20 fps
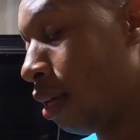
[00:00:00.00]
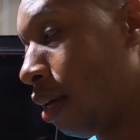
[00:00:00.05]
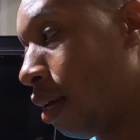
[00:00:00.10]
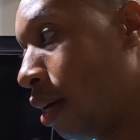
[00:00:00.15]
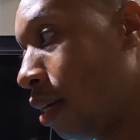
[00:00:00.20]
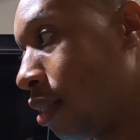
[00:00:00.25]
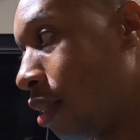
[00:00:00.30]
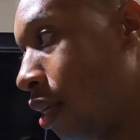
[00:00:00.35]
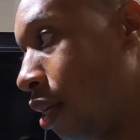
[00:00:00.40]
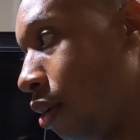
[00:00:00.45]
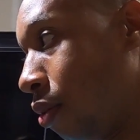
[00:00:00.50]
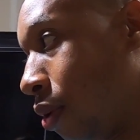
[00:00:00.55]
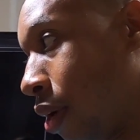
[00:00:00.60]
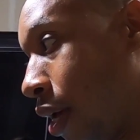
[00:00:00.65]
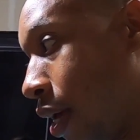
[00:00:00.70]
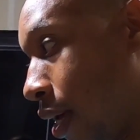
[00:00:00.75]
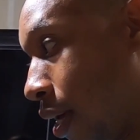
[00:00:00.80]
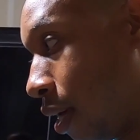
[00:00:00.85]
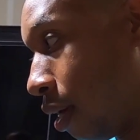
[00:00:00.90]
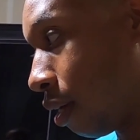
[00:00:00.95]
I said,
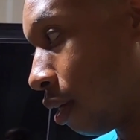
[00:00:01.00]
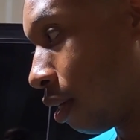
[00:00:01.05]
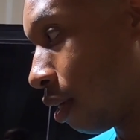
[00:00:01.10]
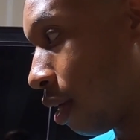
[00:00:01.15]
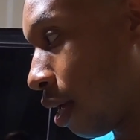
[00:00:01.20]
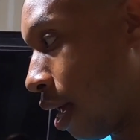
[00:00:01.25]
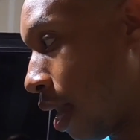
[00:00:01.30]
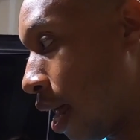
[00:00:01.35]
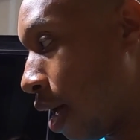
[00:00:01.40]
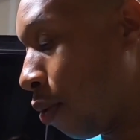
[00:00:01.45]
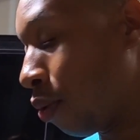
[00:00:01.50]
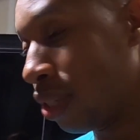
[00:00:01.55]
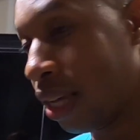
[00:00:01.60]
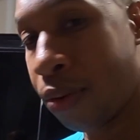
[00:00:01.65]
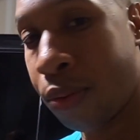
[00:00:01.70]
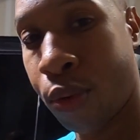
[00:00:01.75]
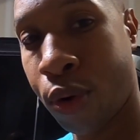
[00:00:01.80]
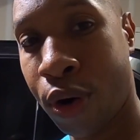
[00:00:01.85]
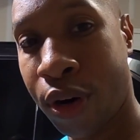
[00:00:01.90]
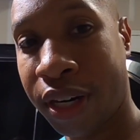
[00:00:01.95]
okay. And I was
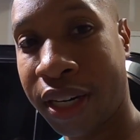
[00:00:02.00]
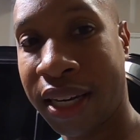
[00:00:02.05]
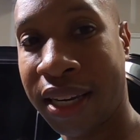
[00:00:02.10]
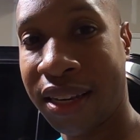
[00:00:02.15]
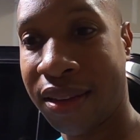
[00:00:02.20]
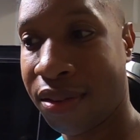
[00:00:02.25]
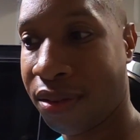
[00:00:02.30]
at work.